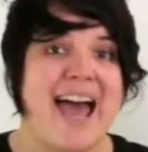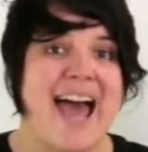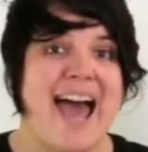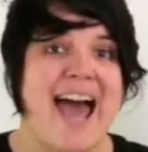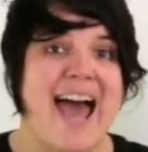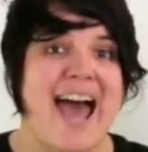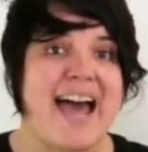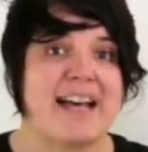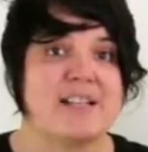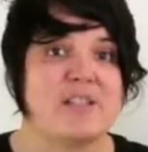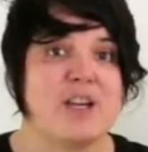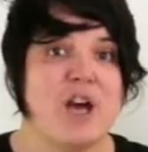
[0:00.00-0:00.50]

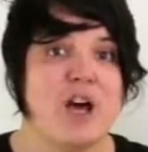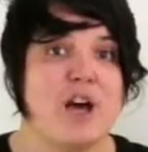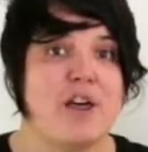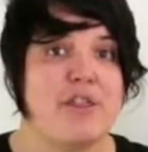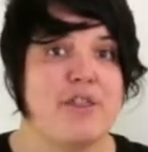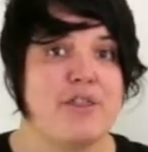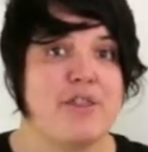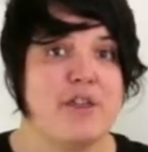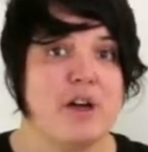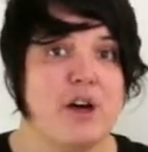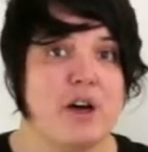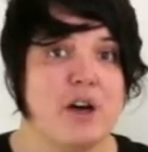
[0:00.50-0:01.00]
add a
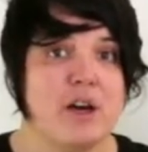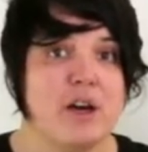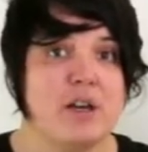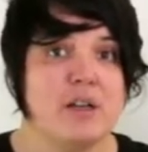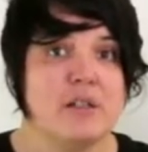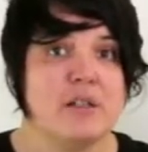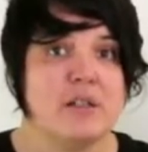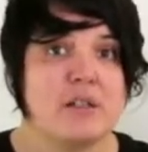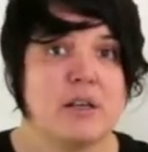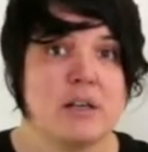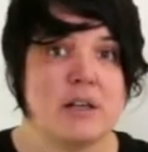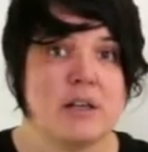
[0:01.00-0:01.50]

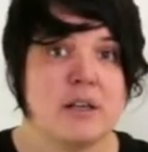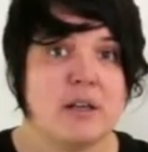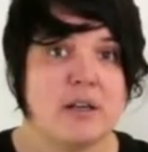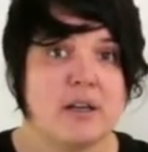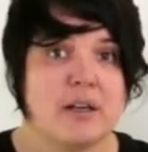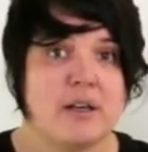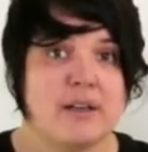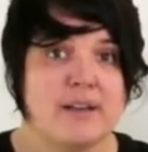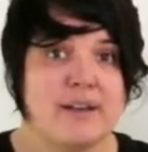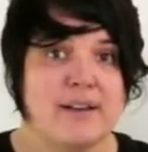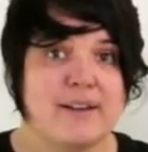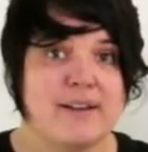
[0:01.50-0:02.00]
third.
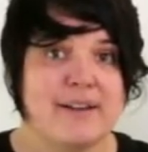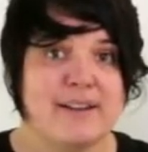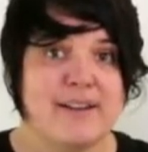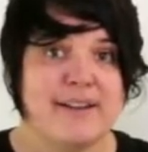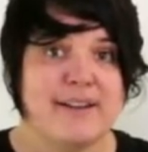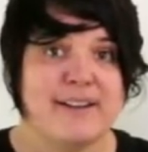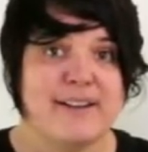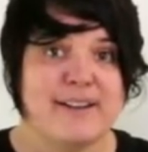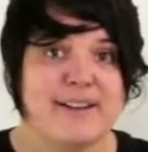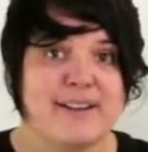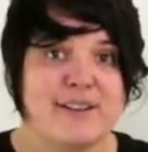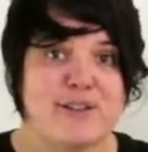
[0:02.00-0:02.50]

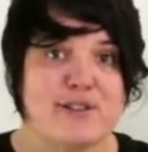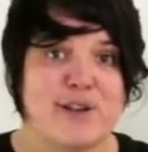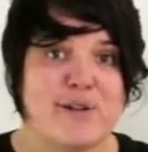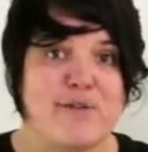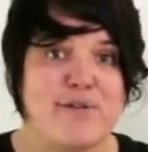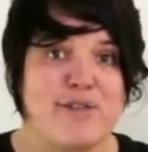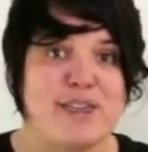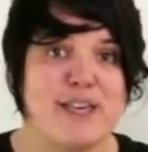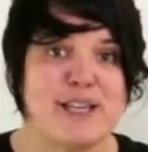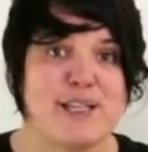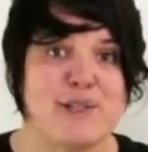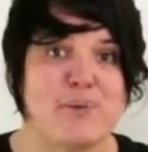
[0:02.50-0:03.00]
So
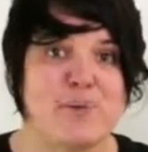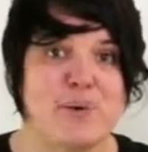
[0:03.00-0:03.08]
this